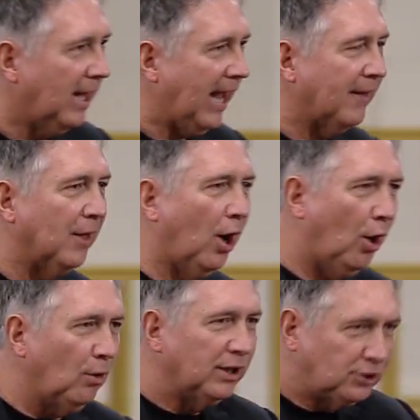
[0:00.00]
And the
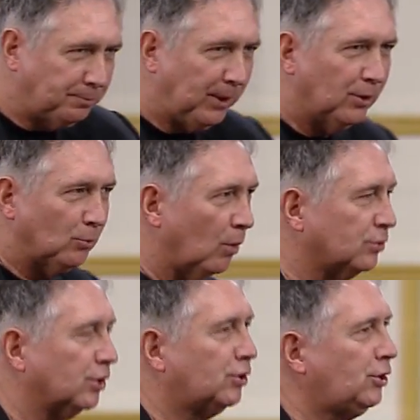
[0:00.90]
Holy Spirit
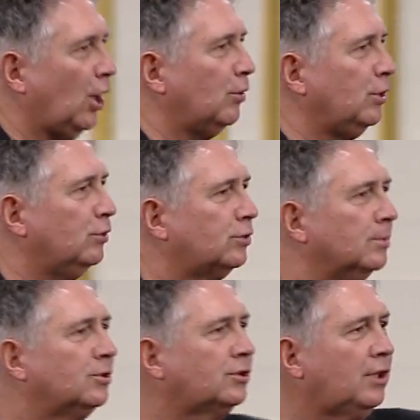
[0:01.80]
wants to show you
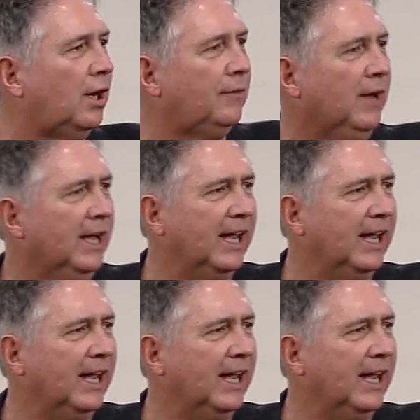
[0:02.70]
some stuff